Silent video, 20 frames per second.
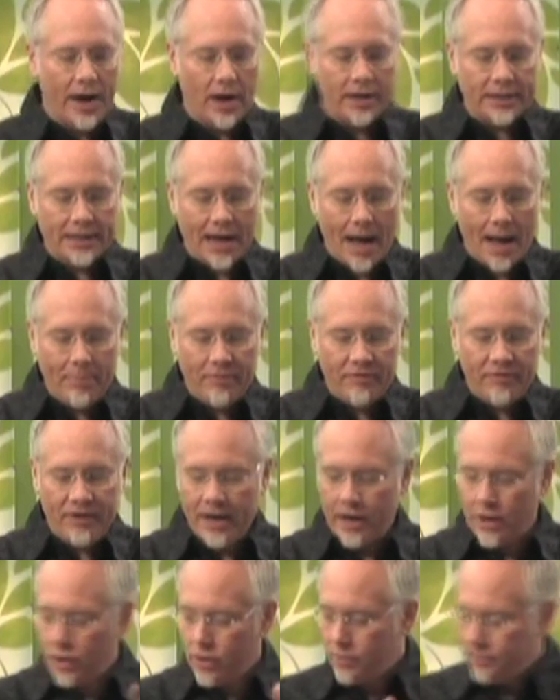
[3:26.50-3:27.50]
on top of
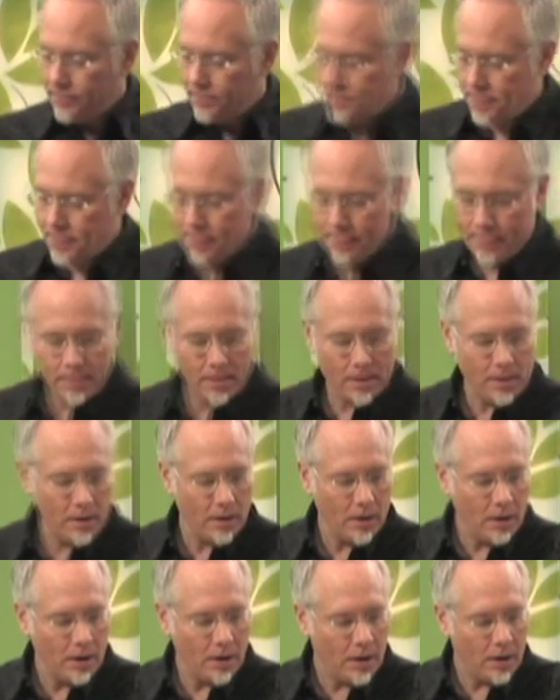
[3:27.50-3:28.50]
here
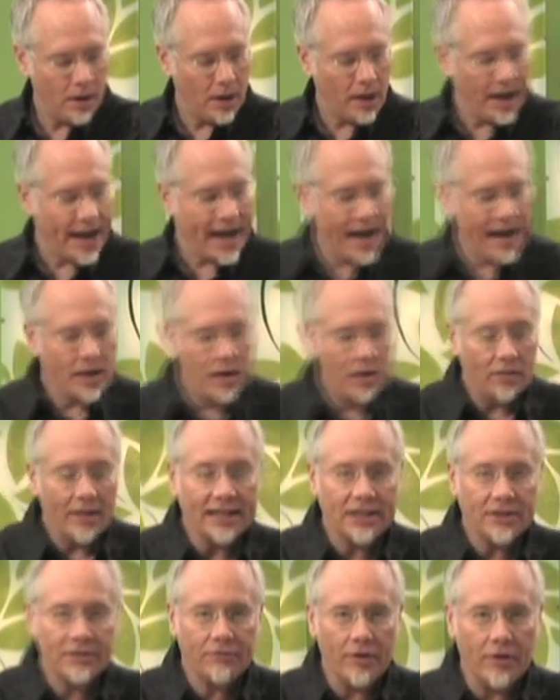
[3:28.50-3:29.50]
and
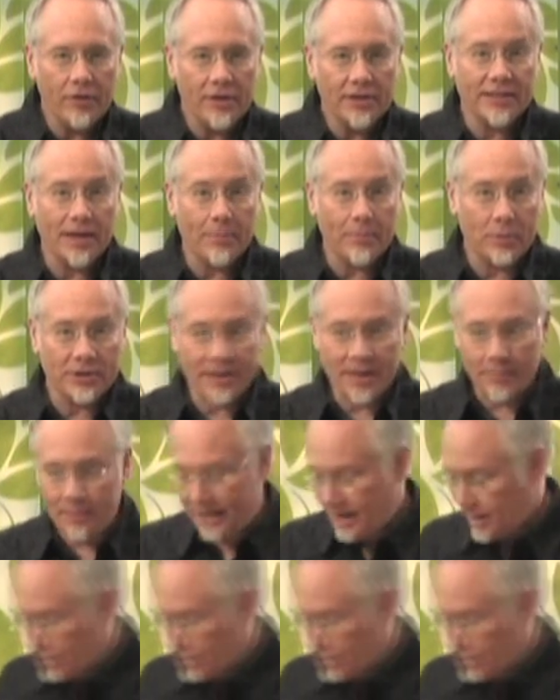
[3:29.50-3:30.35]
let's fill this up with something